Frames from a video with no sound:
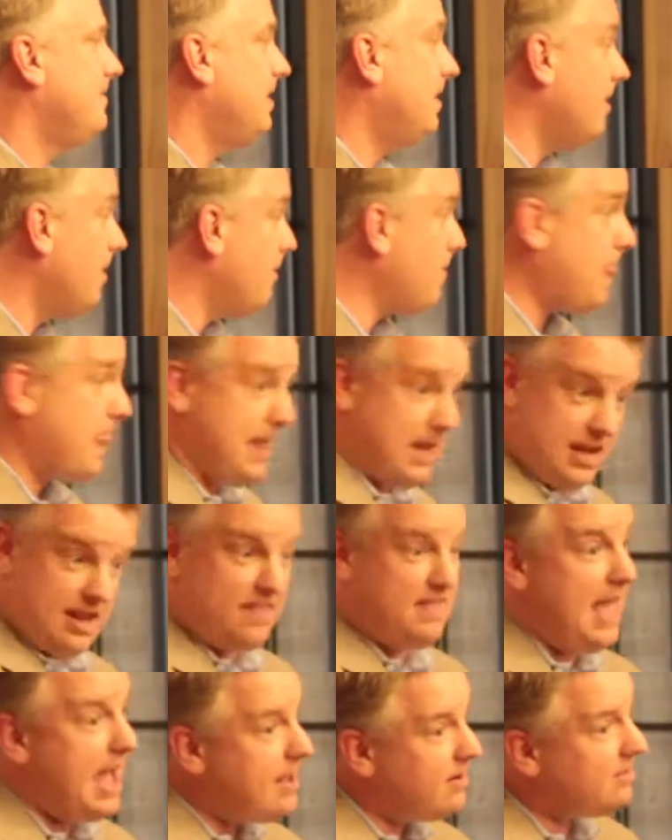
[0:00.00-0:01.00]
You know,
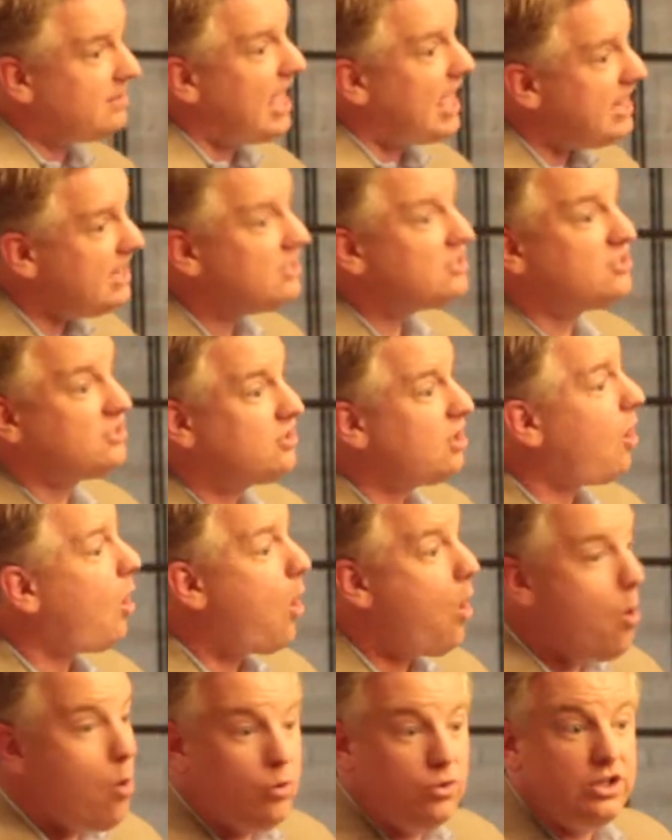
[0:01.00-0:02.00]
and that is
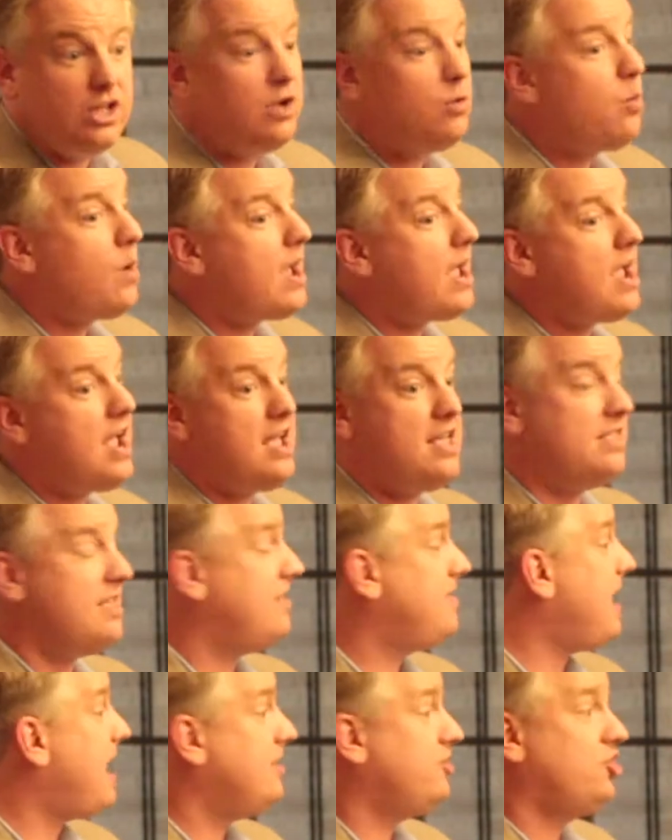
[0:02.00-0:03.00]
the only way
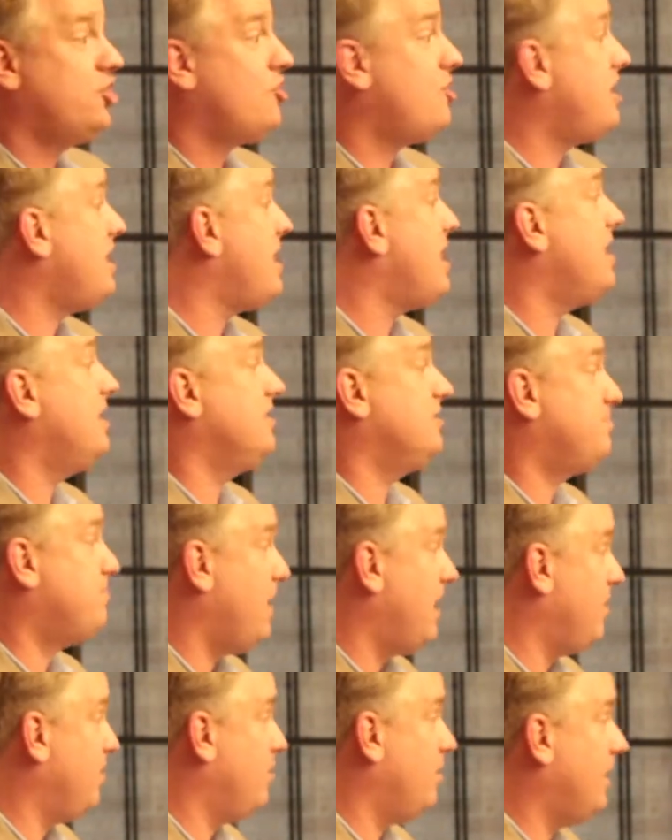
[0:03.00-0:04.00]
that that journey ends,
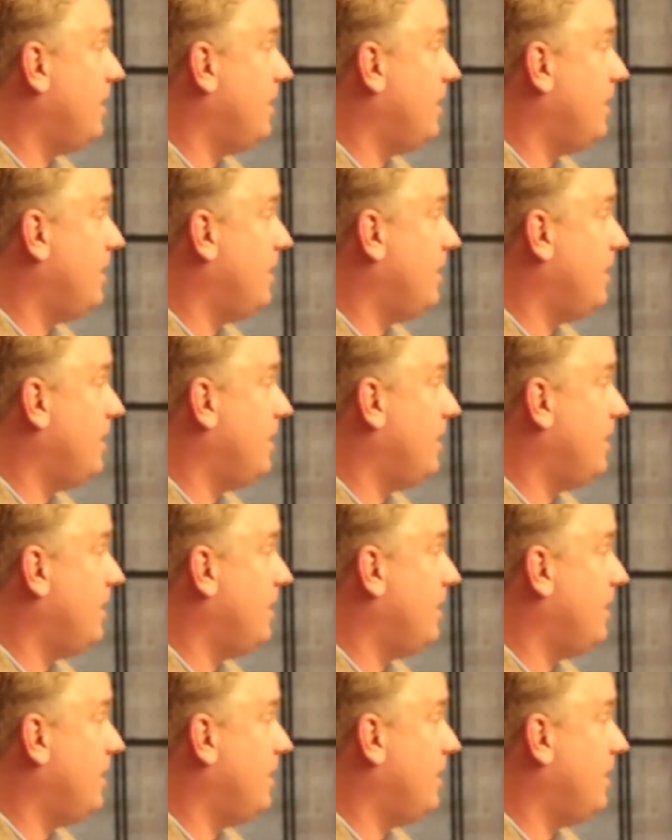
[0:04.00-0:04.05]
by the